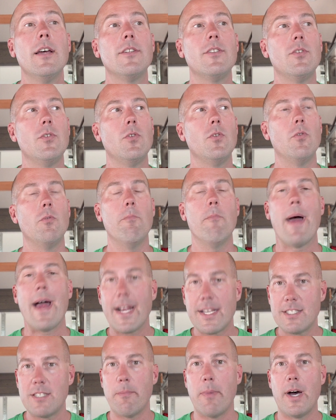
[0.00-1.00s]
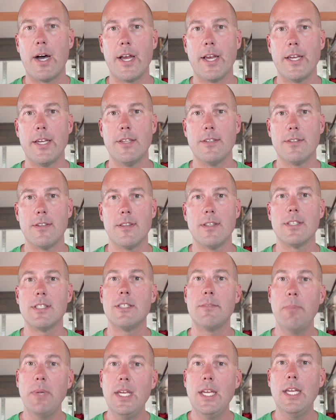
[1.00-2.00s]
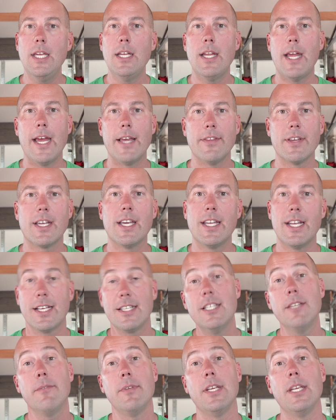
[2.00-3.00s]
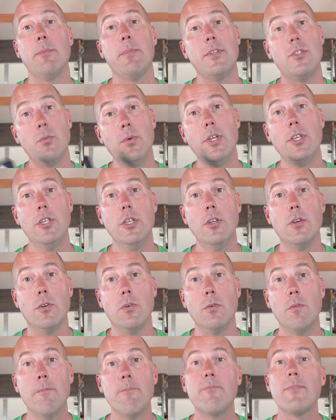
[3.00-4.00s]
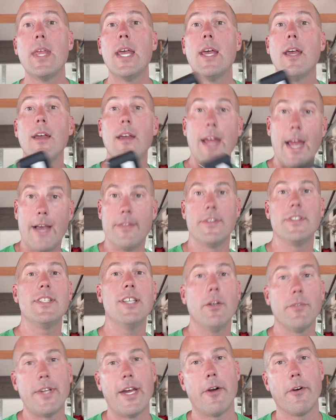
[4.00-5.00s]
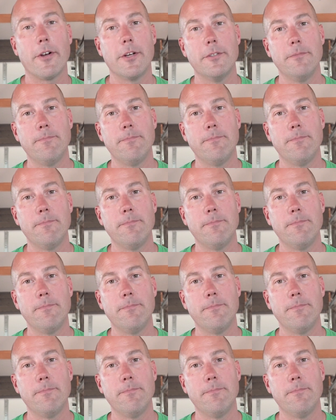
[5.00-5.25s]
to maximize the speed and the connectivity between you and the cell tower.